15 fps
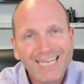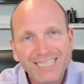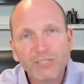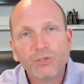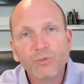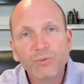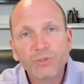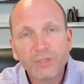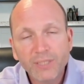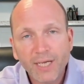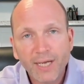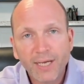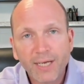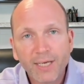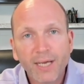to
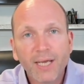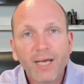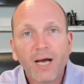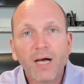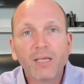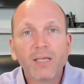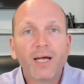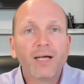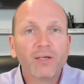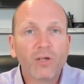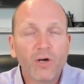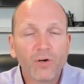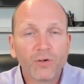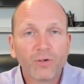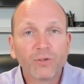stay a lot
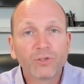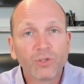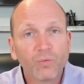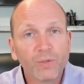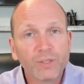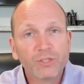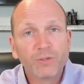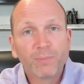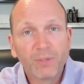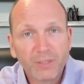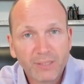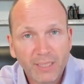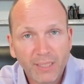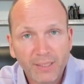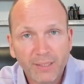longer. So once you put a
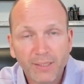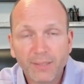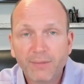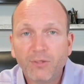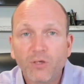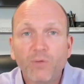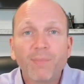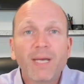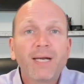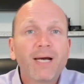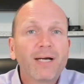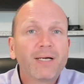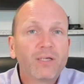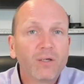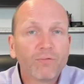tenant in, you may
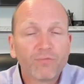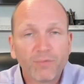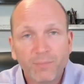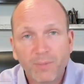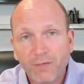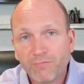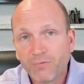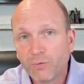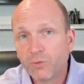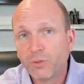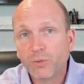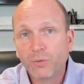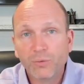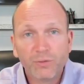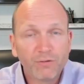not hear from them for
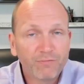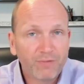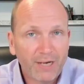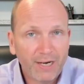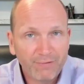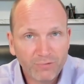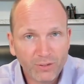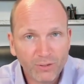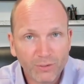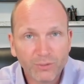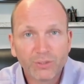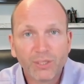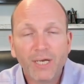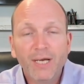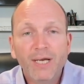2 to 5
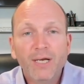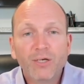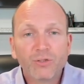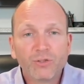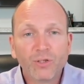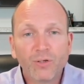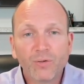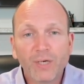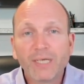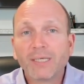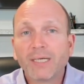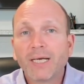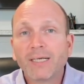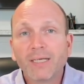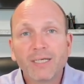years. So
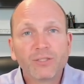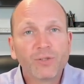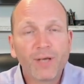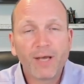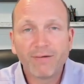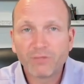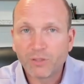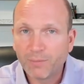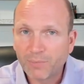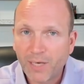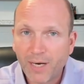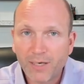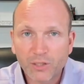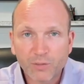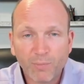unless you have some
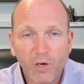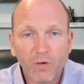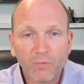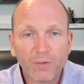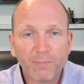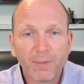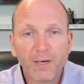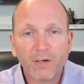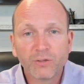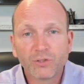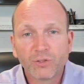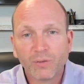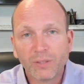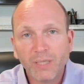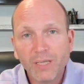kind of small repair.
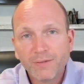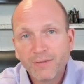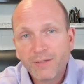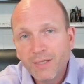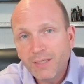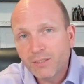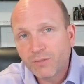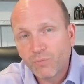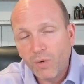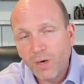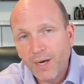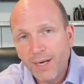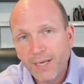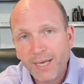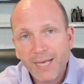So that's
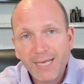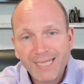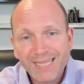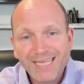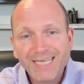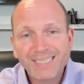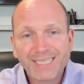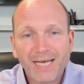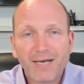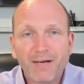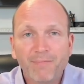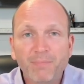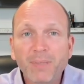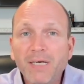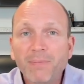why these kind
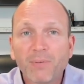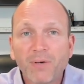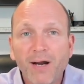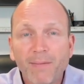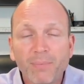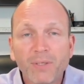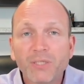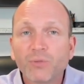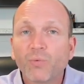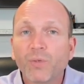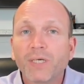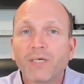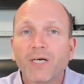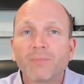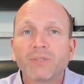of B properties, when
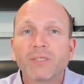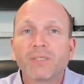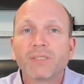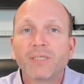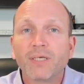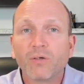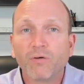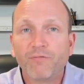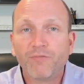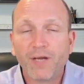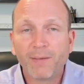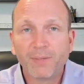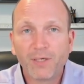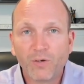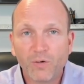it comes to single
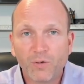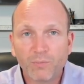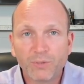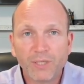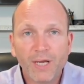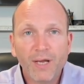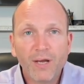family homes,